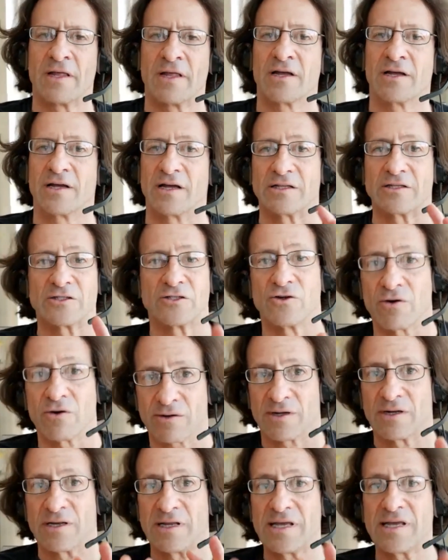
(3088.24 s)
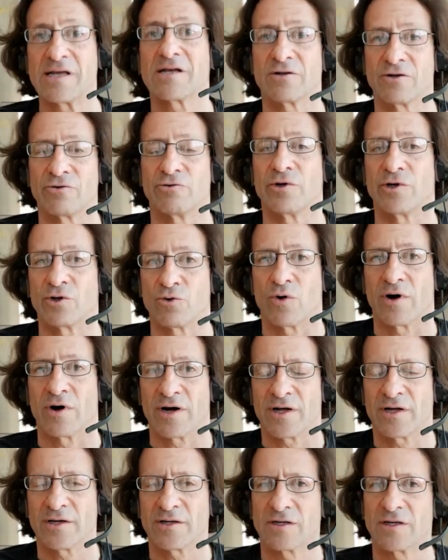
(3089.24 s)
It's not legally
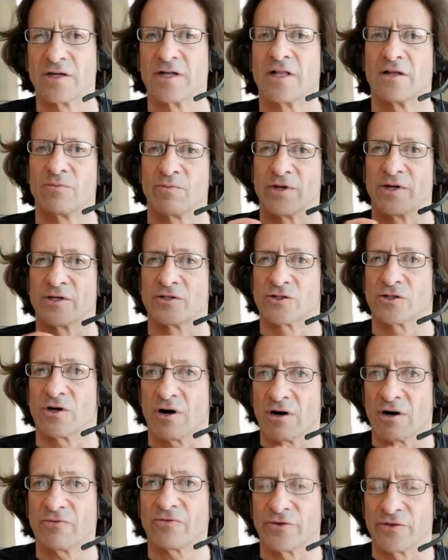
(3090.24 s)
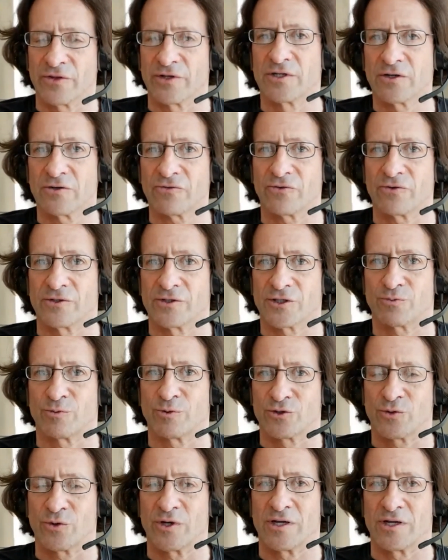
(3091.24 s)
required, but it's often the difference
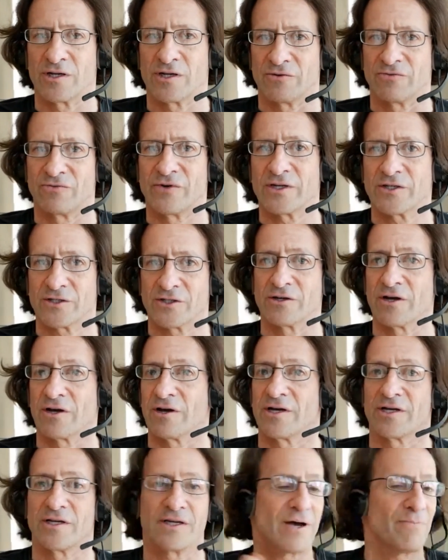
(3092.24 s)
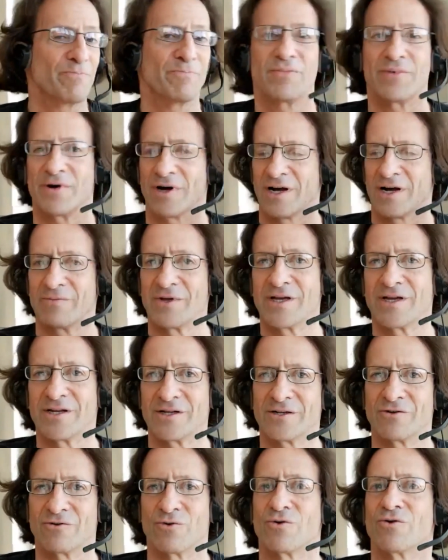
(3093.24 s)
between an investor going, yep, I'm
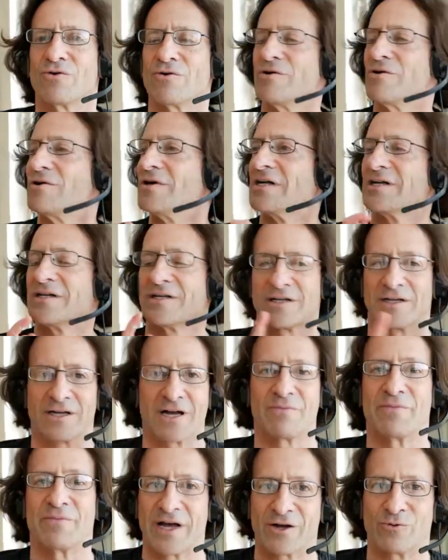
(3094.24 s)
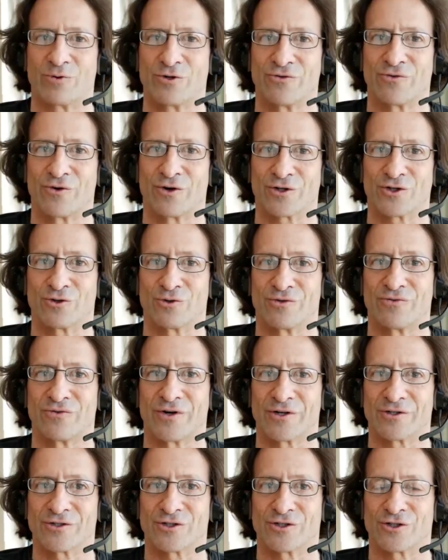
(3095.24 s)
in, or come back when you've got your
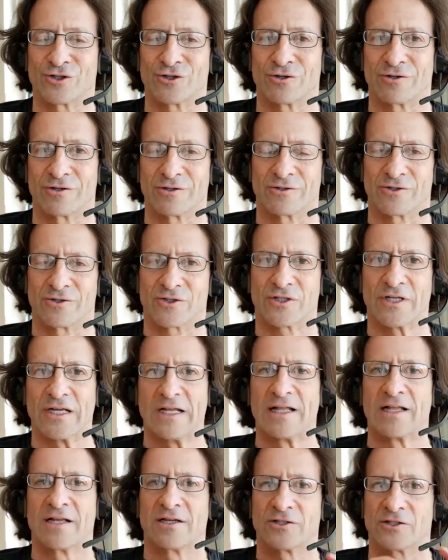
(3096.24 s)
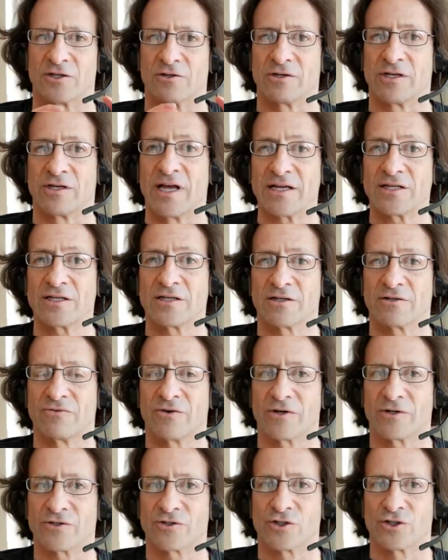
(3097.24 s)
advance assurance. So getting
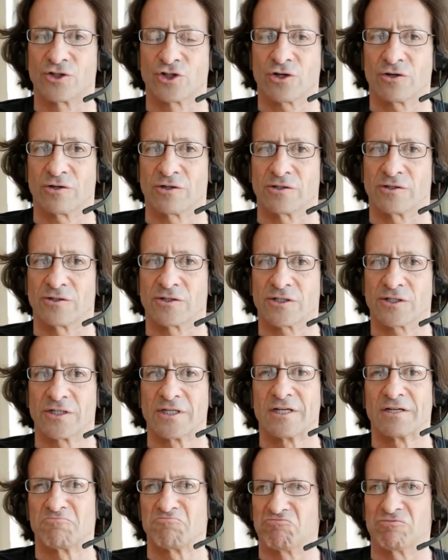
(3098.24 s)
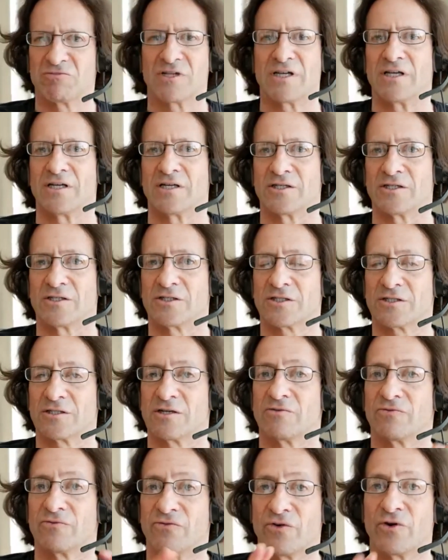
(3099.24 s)
advance assurance is
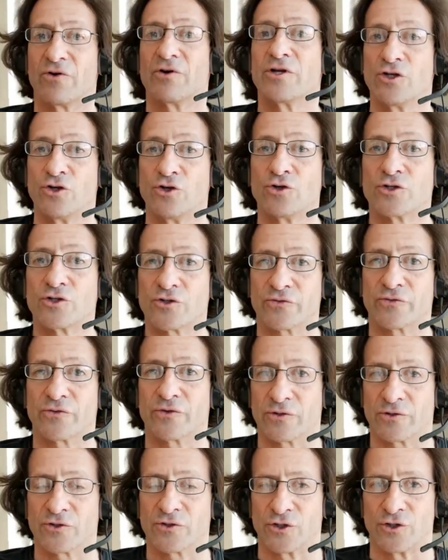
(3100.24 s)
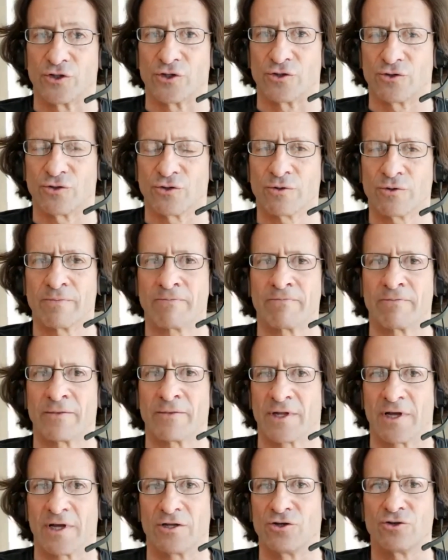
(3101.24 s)
very useful to do,
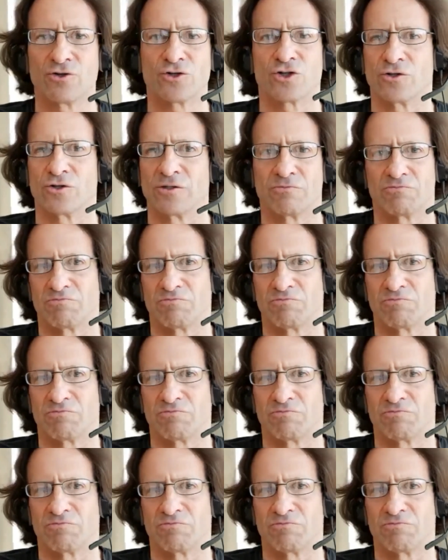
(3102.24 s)
and you should